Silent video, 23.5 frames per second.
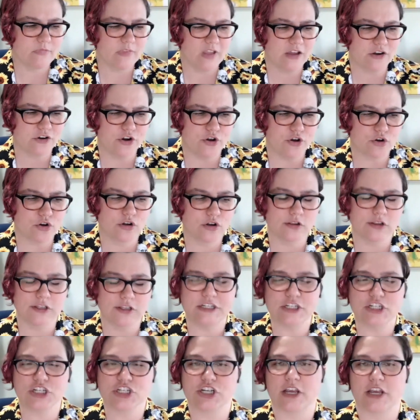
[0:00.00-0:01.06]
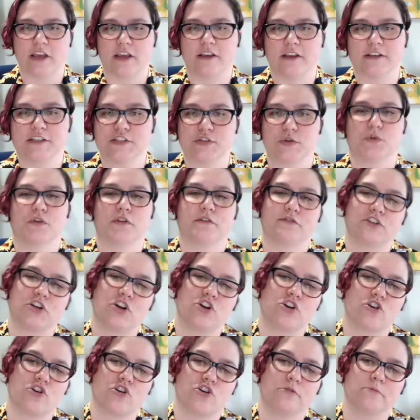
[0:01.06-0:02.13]
I don't know, cliche sort of
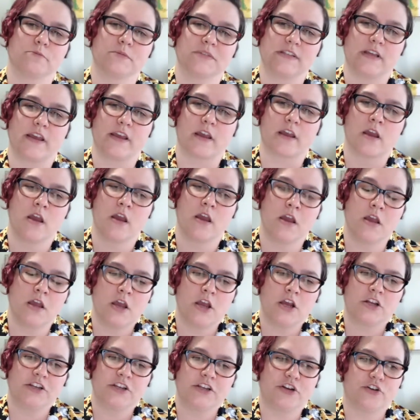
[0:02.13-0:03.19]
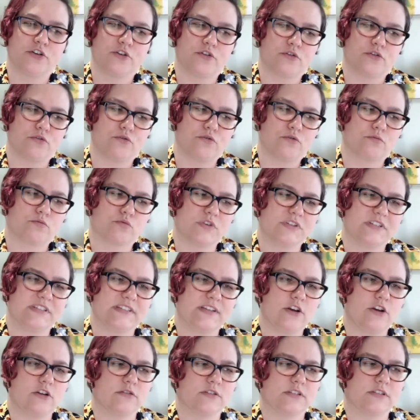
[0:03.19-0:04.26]
terms like,
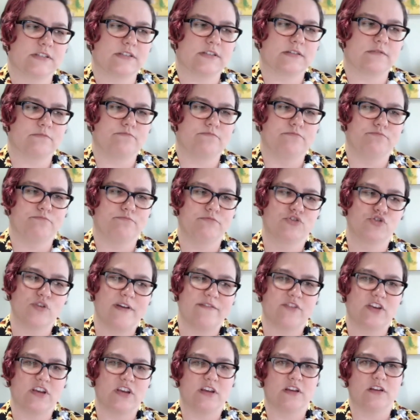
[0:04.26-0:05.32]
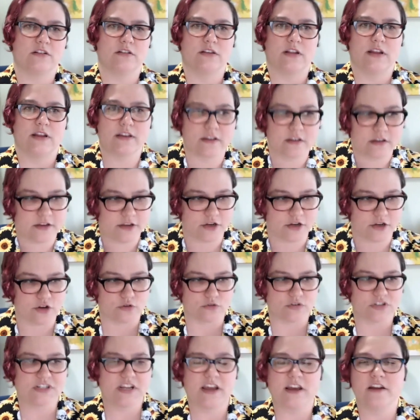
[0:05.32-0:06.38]
results driven, like,
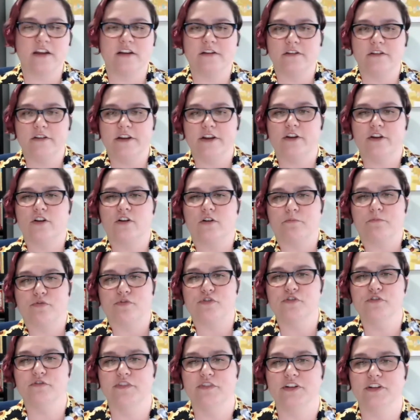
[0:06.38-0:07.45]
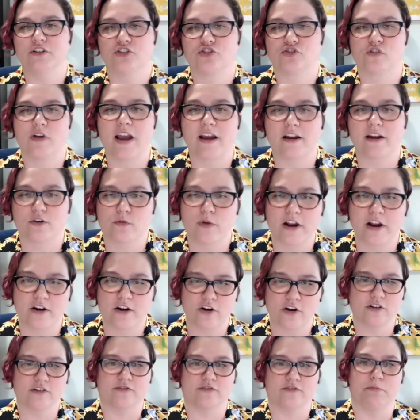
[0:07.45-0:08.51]
10-year proven track
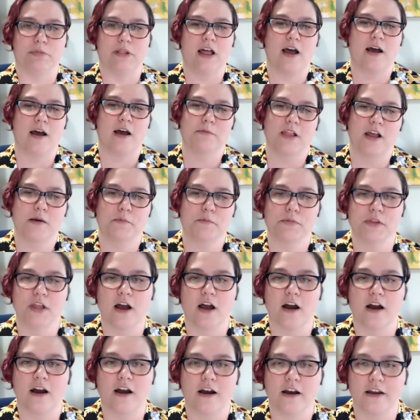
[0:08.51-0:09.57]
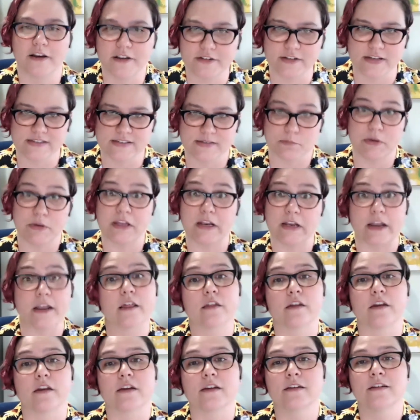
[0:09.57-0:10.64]
record of blah, blah, blah, and it doesn't mean
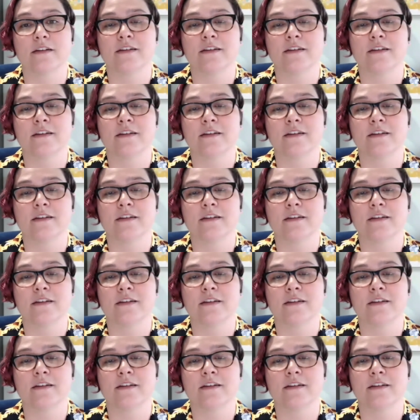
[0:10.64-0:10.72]
anything.